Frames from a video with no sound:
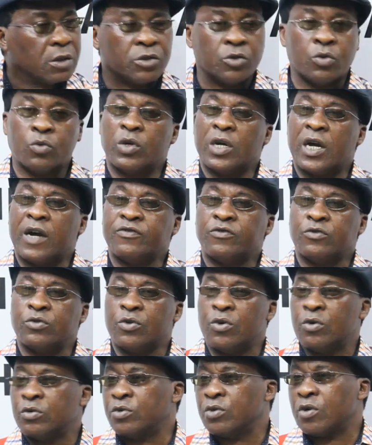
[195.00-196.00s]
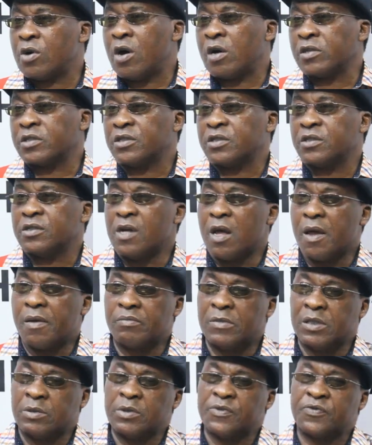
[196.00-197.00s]
So we have to go to court.
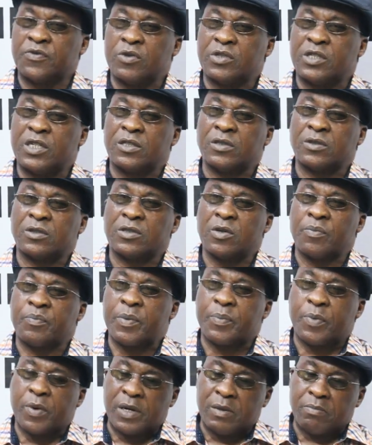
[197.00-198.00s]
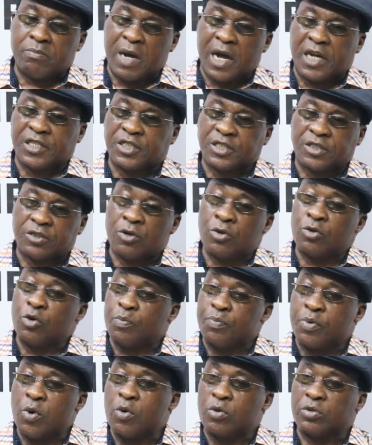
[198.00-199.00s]
But before then, some people emerged
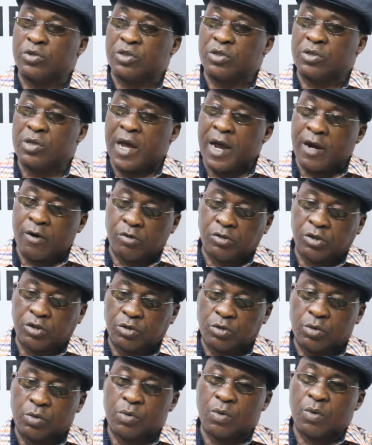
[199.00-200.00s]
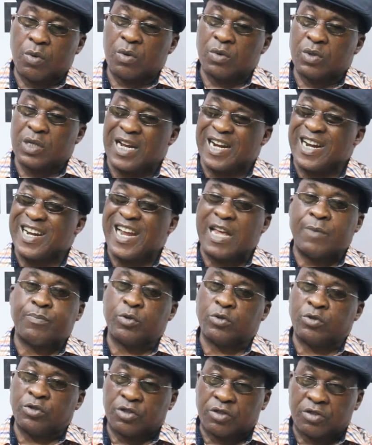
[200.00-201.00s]
unopposed. According to, there are 9
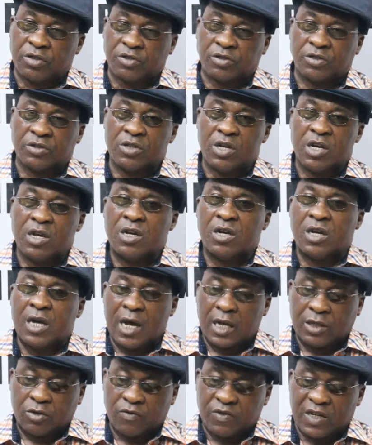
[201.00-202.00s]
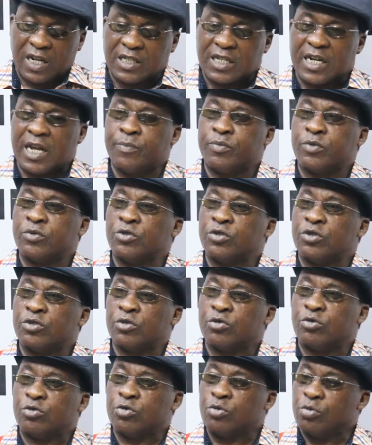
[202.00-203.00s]
positions. Out of that 9
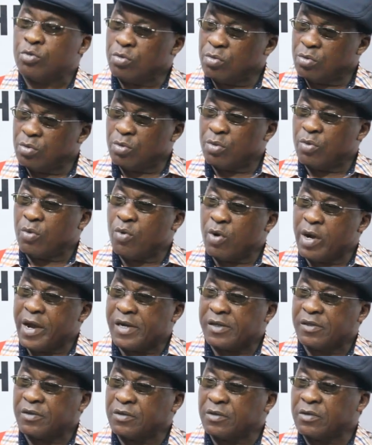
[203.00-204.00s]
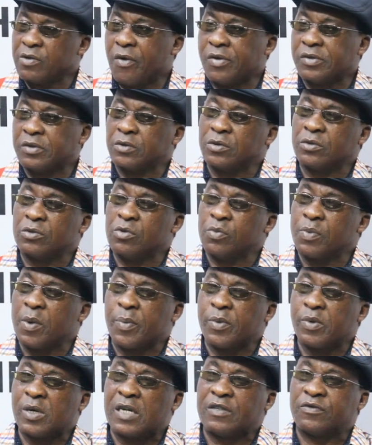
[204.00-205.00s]
position, 2
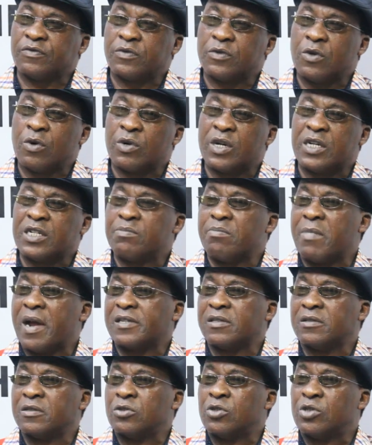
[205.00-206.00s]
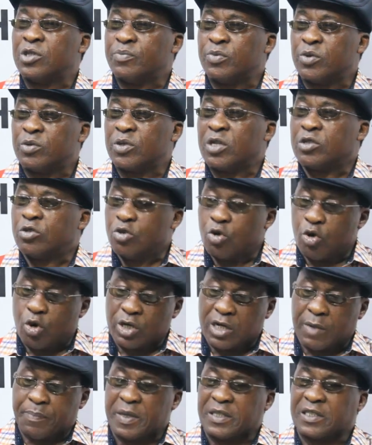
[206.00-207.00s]
people have already emerged unopposed because no
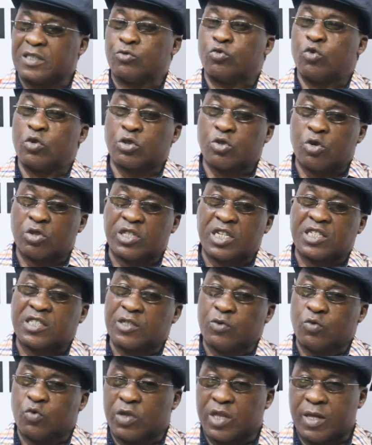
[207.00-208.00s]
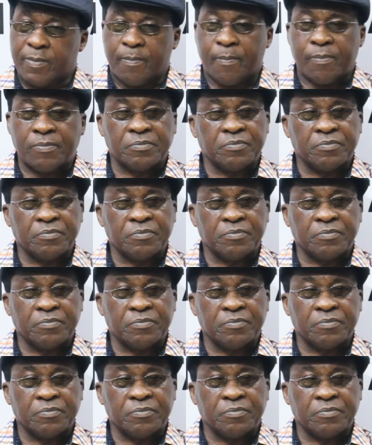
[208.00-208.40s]
other person was contesting with them.